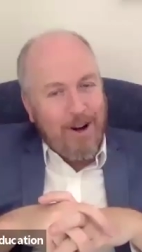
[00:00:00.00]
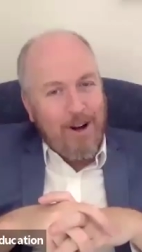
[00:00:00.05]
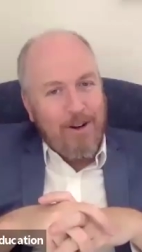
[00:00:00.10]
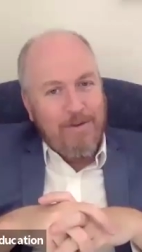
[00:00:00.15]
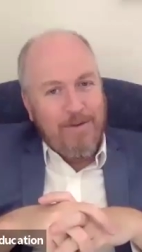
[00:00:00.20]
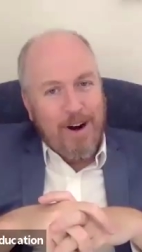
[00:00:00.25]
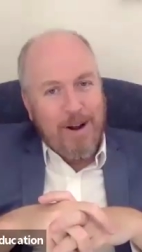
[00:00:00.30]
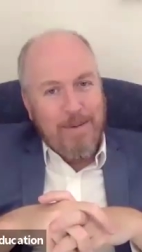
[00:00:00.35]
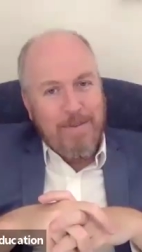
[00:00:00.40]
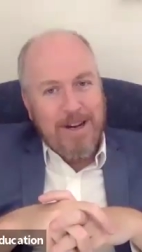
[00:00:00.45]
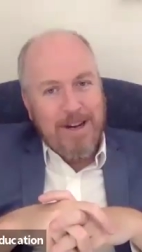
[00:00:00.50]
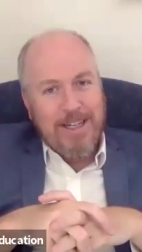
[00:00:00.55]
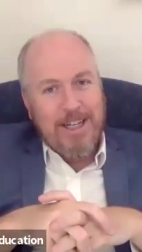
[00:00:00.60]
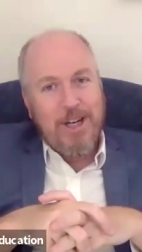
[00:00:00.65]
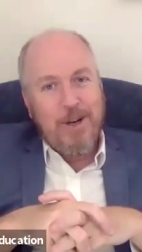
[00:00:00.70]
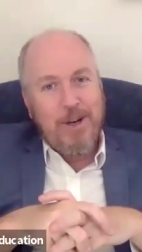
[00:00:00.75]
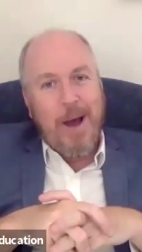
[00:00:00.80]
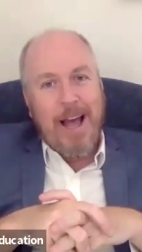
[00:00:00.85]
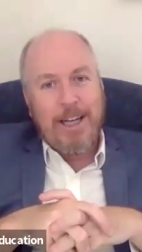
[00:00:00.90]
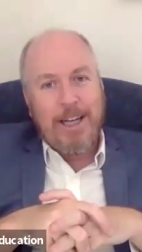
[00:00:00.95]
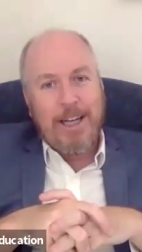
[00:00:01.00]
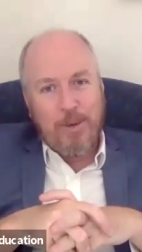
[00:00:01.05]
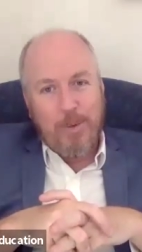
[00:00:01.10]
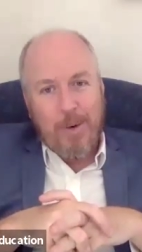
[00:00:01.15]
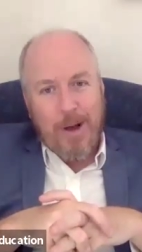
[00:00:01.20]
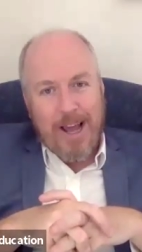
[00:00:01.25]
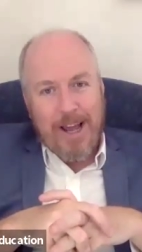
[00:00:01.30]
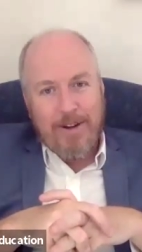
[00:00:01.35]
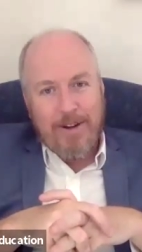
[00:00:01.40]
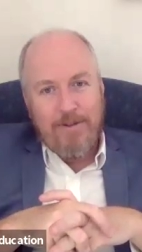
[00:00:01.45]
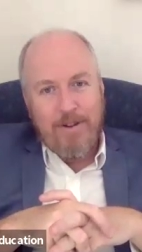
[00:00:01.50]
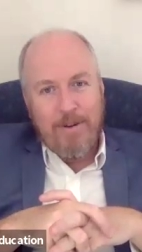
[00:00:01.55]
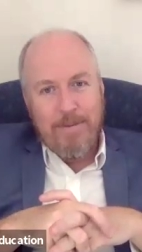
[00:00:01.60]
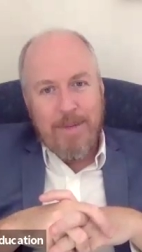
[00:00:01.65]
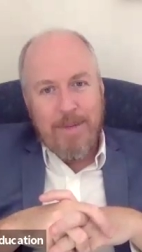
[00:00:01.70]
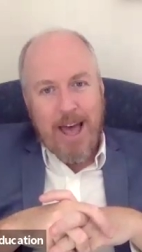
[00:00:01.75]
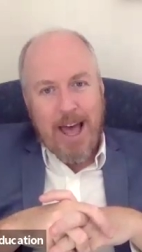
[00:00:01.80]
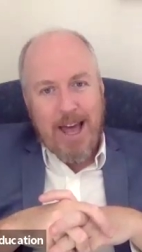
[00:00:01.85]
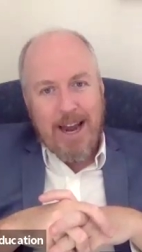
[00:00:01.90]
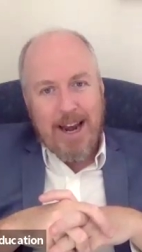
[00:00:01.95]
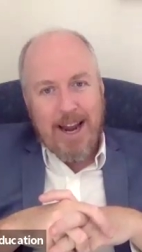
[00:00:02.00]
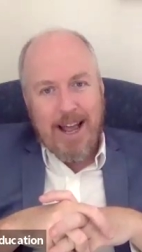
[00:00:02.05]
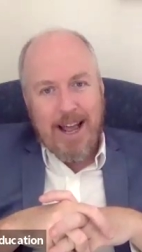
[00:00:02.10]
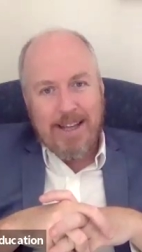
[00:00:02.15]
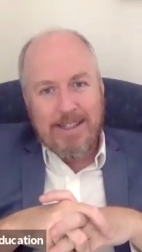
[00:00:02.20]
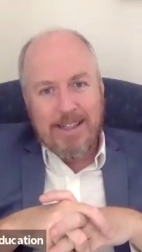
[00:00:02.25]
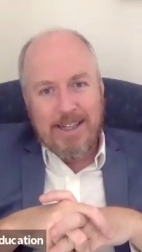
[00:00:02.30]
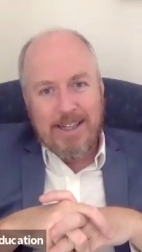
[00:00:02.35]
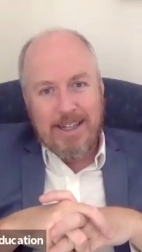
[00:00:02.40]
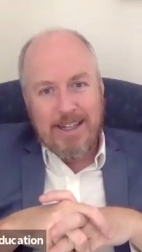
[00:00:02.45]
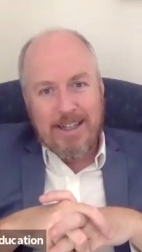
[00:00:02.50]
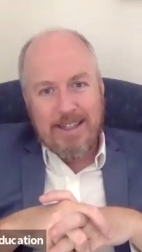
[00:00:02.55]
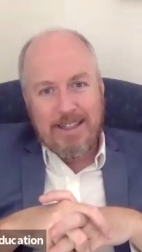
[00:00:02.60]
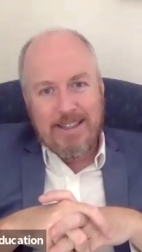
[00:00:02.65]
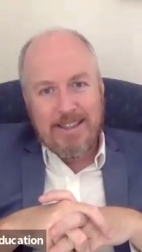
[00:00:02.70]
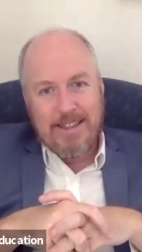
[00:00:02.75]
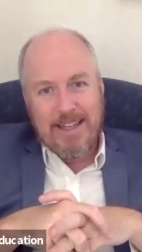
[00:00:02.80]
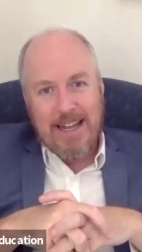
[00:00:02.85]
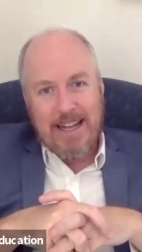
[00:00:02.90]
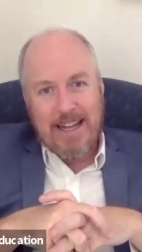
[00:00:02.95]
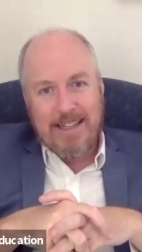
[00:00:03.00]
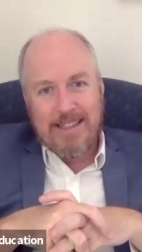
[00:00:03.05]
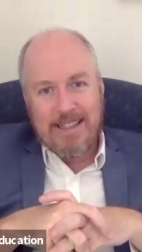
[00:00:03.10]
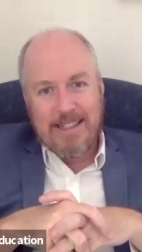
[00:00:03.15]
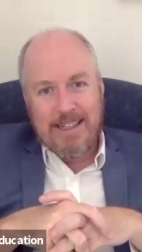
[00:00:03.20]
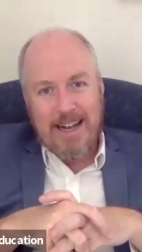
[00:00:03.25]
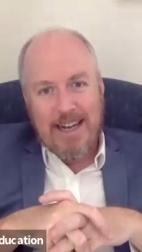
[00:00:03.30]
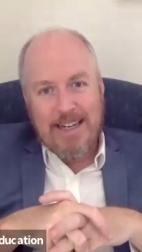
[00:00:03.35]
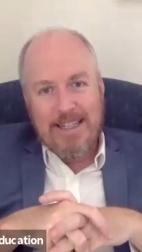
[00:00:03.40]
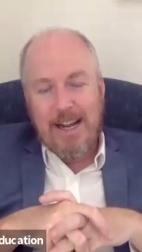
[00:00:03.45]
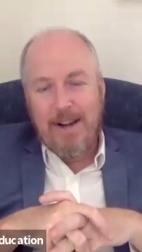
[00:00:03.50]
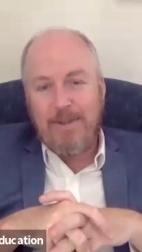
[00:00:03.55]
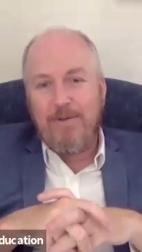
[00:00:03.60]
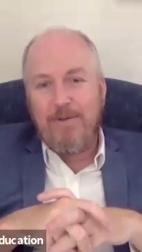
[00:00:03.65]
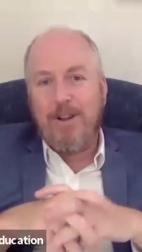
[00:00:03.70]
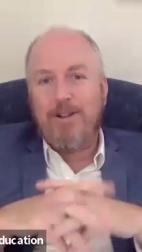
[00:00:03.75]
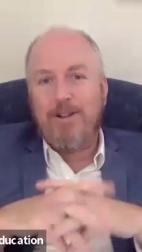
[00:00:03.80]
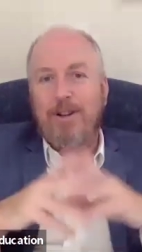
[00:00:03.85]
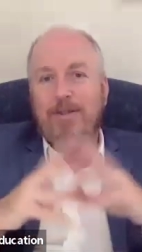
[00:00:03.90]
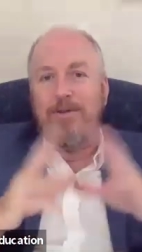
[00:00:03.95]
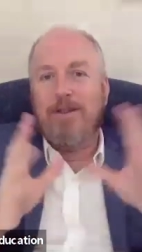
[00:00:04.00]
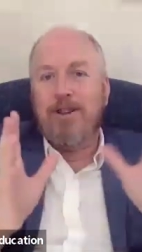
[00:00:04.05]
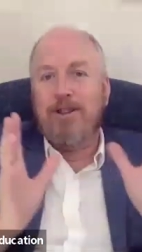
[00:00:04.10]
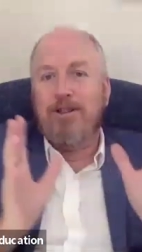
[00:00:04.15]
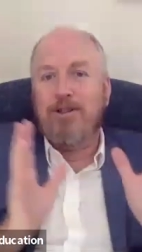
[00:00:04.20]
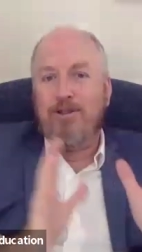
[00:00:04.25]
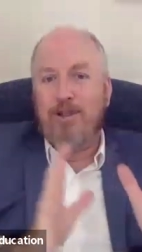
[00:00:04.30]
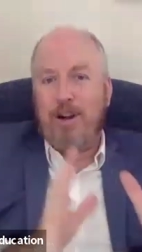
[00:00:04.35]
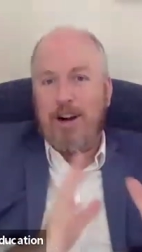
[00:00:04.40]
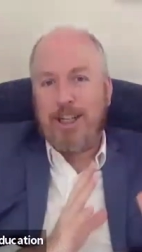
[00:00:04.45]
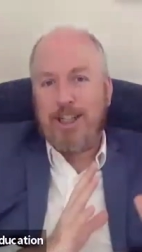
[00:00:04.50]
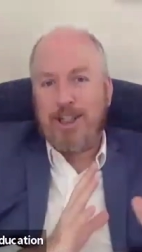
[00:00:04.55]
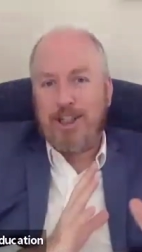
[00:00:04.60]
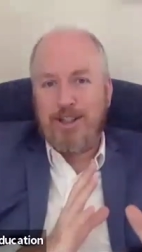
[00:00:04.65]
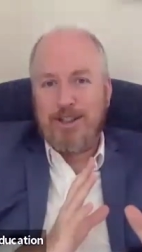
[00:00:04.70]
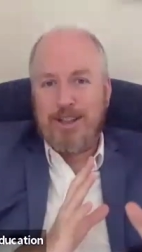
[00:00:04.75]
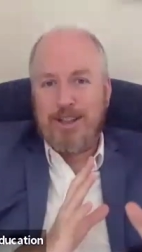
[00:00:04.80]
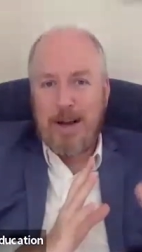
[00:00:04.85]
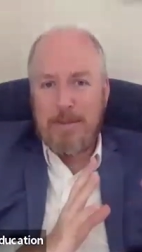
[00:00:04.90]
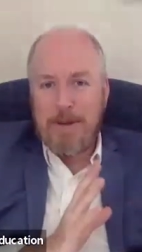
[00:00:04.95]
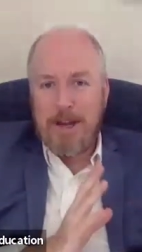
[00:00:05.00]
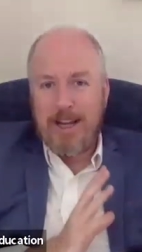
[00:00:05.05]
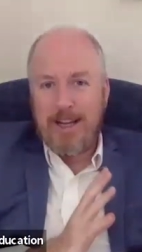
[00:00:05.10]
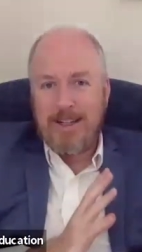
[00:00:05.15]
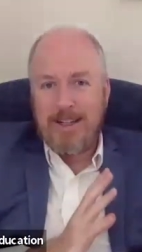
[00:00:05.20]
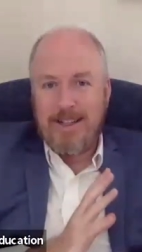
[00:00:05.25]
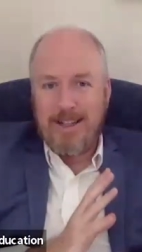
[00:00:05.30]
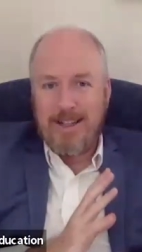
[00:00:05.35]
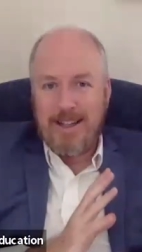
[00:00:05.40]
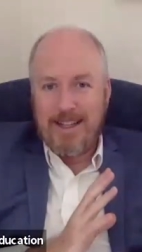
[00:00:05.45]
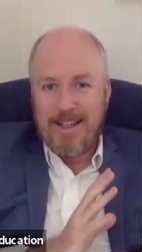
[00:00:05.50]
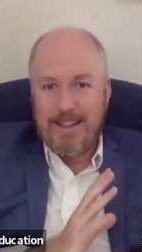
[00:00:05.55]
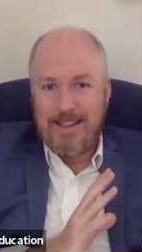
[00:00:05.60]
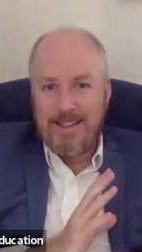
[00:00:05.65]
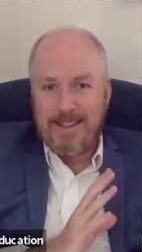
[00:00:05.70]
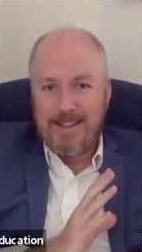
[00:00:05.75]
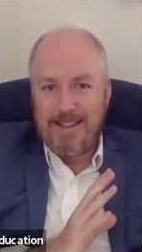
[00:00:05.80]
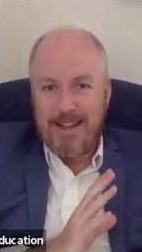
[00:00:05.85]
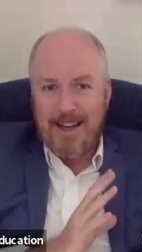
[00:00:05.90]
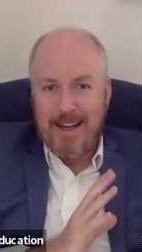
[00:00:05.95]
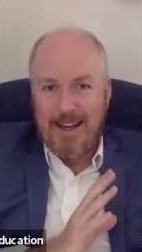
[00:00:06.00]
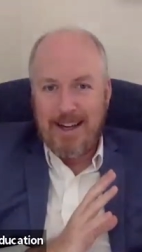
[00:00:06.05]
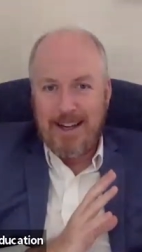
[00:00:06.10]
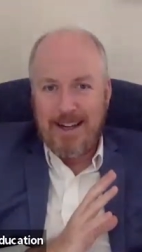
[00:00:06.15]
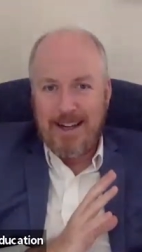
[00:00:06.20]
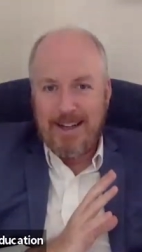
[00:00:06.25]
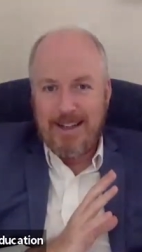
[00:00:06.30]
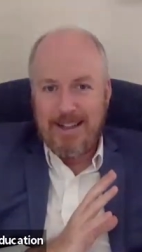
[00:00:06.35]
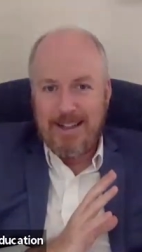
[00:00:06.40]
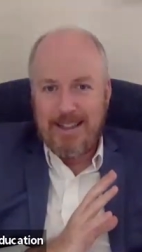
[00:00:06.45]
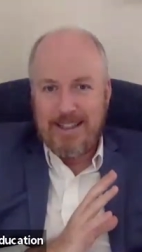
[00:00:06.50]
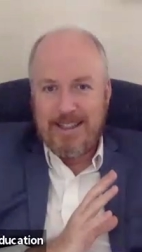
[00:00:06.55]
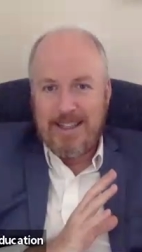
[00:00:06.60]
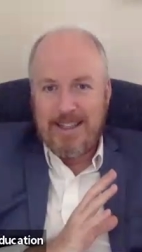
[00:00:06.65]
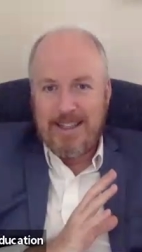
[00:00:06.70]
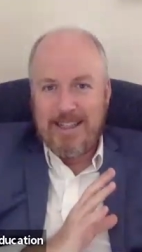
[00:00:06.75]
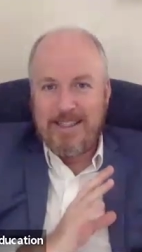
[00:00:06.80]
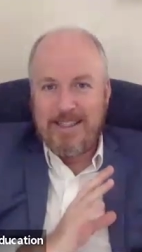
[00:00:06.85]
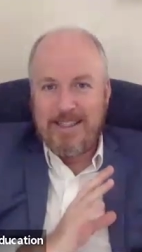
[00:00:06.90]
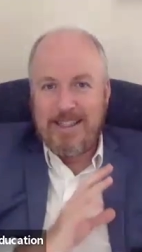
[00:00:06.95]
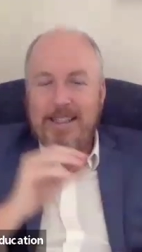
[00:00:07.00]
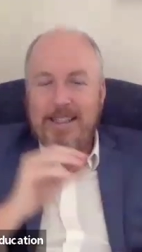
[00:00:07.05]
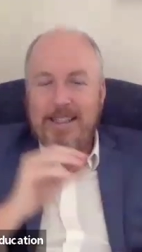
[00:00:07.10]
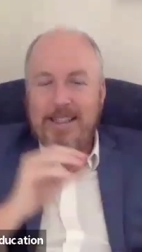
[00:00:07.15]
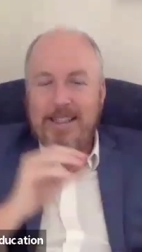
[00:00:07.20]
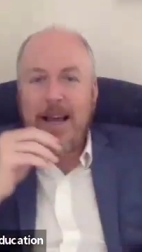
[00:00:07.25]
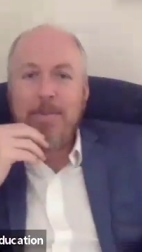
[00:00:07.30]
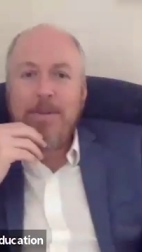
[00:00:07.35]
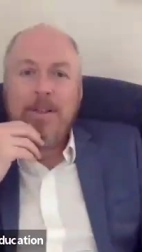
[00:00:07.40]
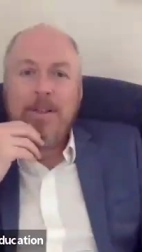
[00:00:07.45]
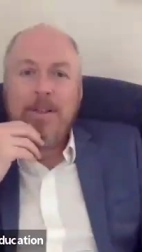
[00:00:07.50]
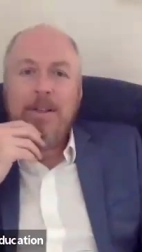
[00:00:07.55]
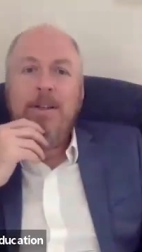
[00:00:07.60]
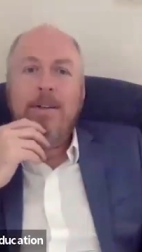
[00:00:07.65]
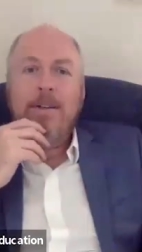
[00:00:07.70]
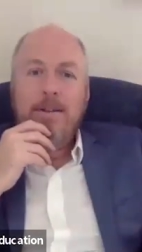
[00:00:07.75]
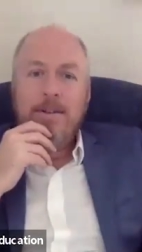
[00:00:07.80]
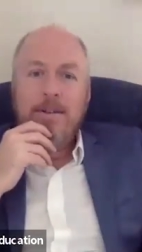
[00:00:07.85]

often. I mean, did you edge away from that as a as an idea of the sort of the structures coming into these uh, these landscapes?